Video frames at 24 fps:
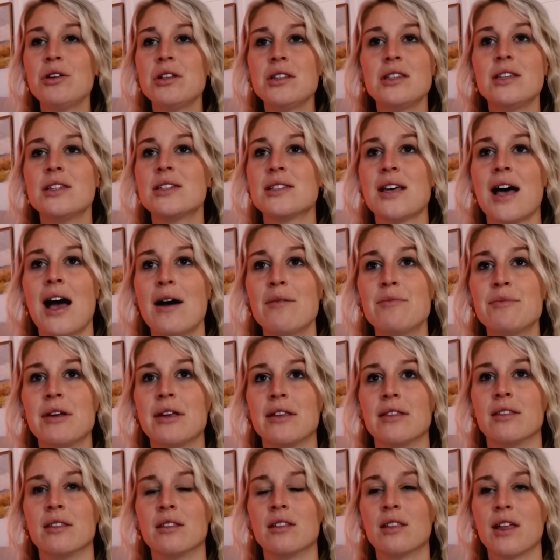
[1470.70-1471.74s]
did this
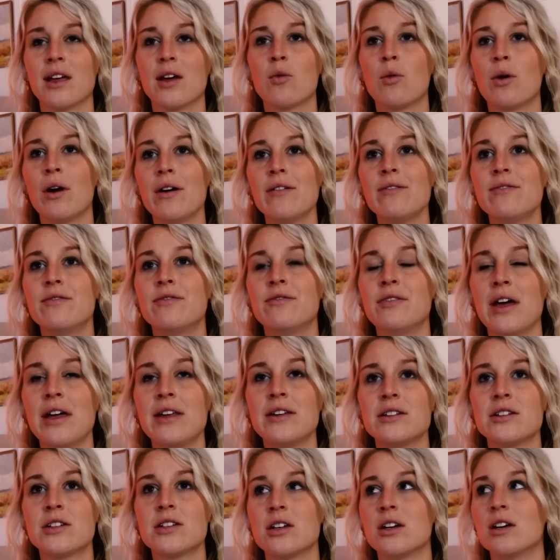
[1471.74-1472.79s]
happen? Like, what
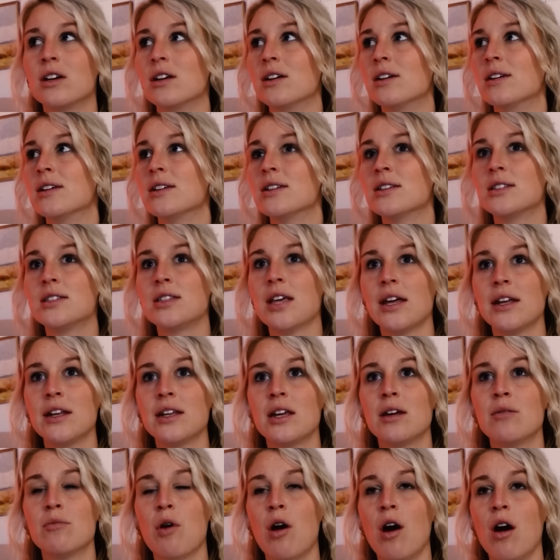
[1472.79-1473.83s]
event set him